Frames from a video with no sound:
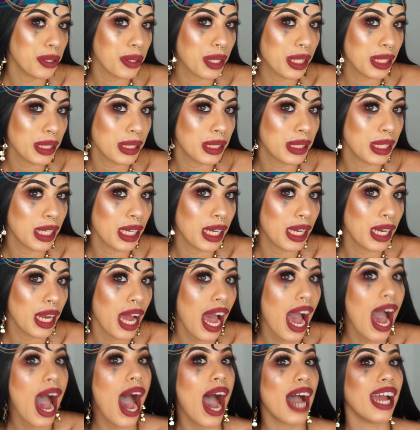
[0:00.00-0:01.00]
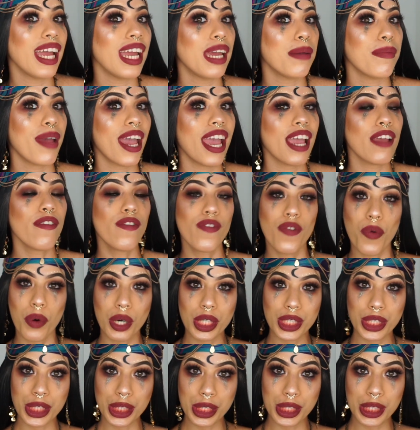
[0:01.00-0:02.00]
you can see, I am a
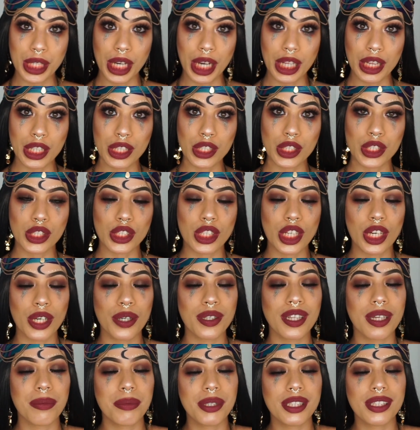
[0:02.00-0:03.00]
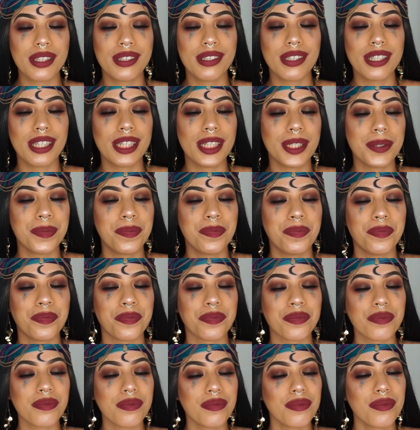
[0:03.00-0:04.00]
fortune teller, so let me see.
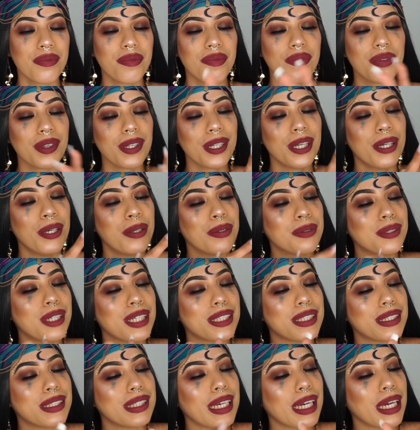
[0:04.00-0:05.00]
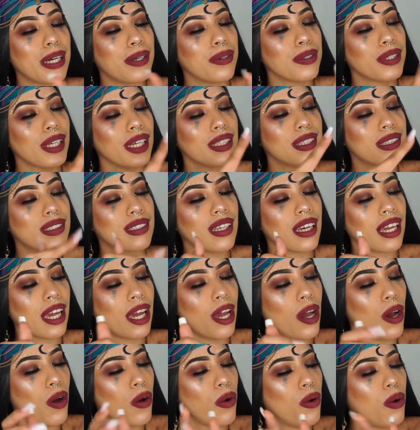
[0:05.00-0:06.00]
Hold on a second.
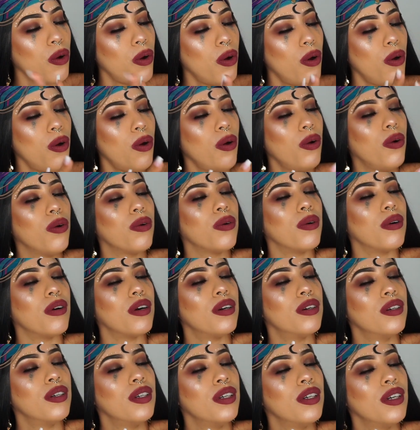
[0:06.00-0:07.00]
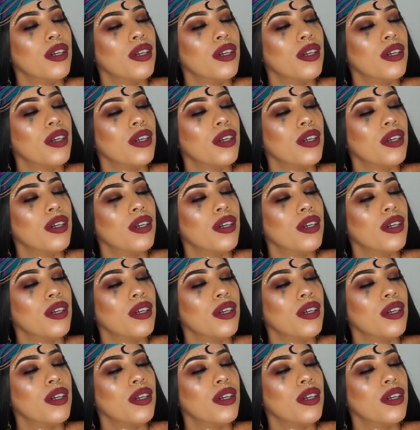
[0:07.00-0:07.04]
Oh,